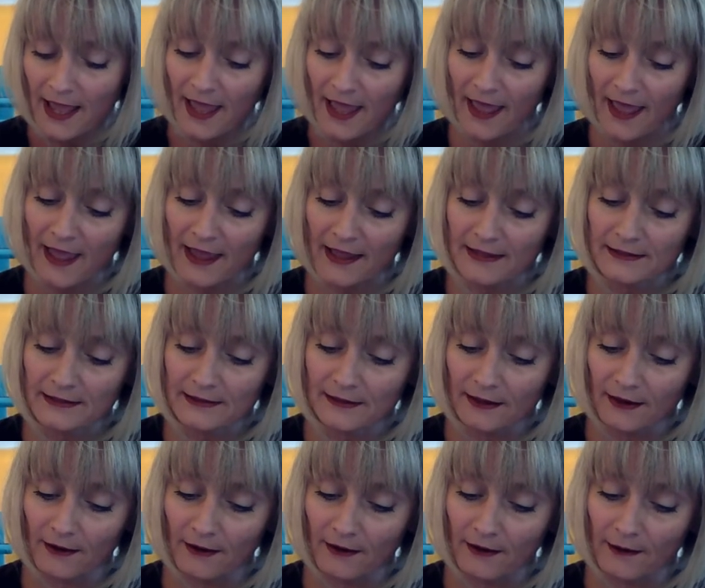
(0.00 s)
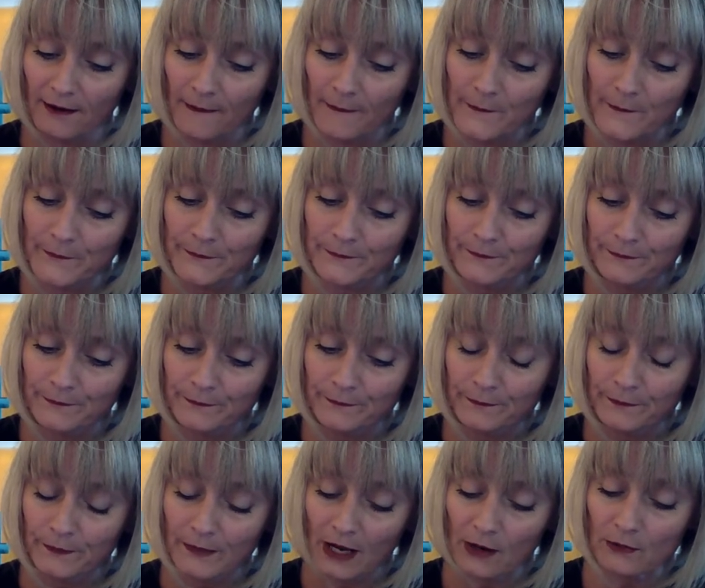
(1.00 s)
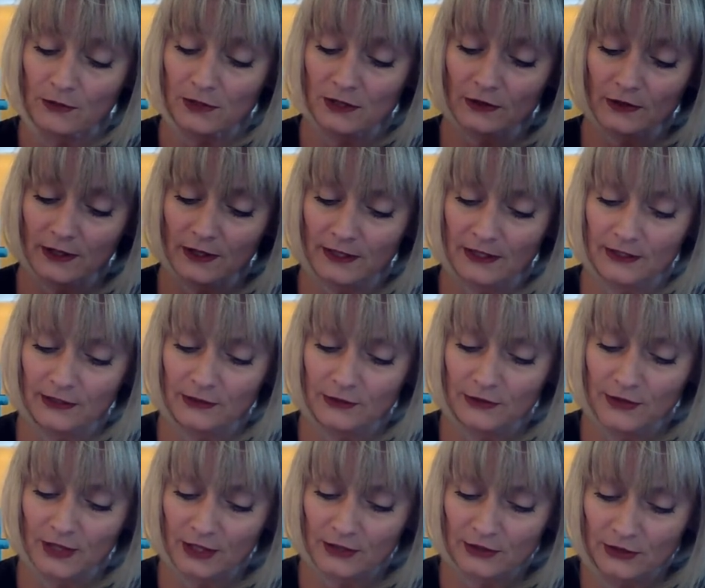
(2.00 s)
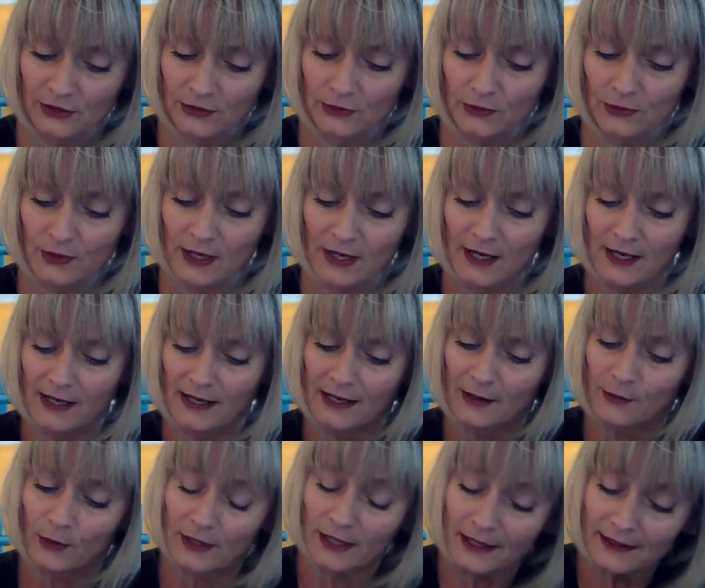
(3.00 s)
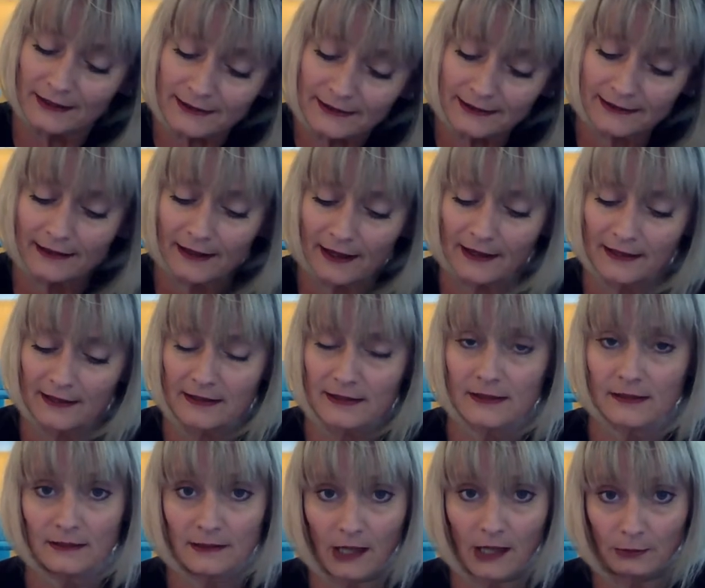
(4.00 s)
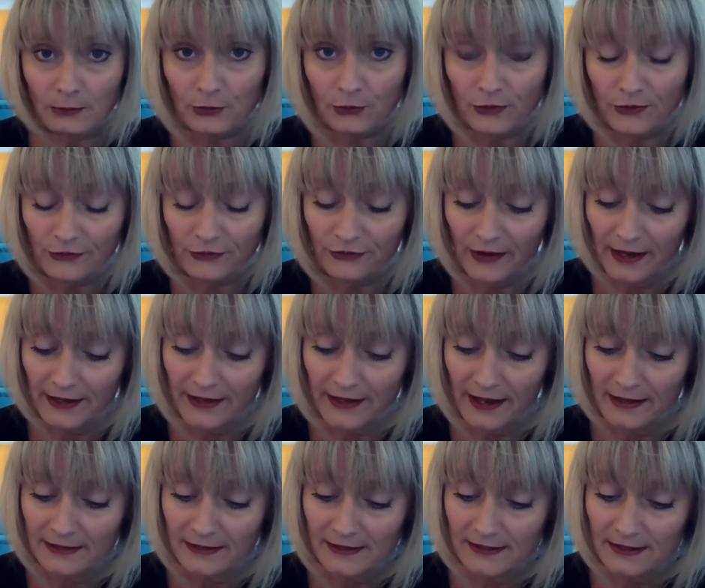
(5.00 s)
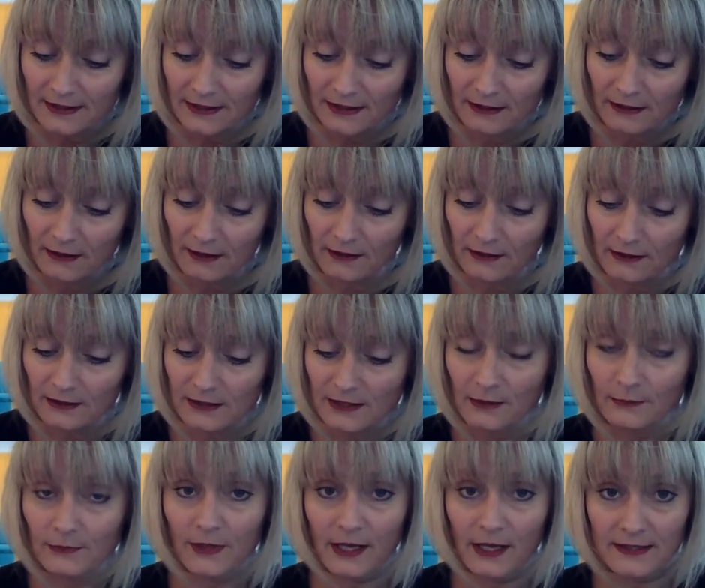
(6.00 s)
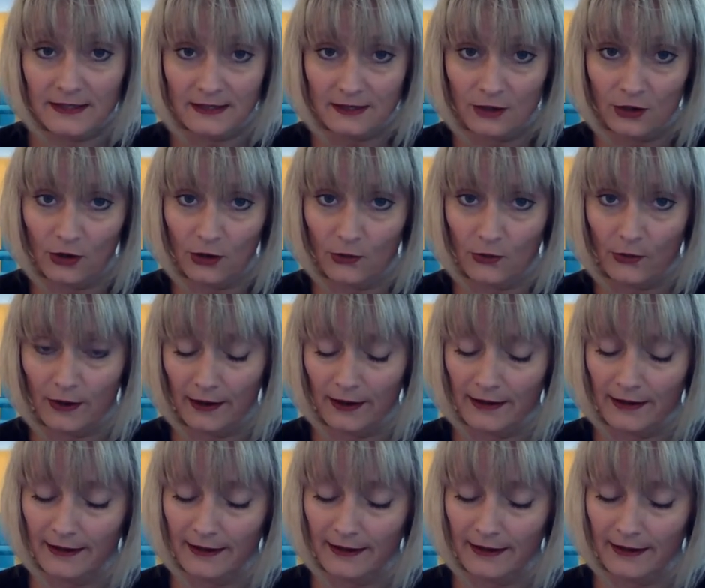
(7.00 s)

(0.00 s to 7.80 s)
And I was looking into that too. What I didn't like is the debt refinancing some days ago.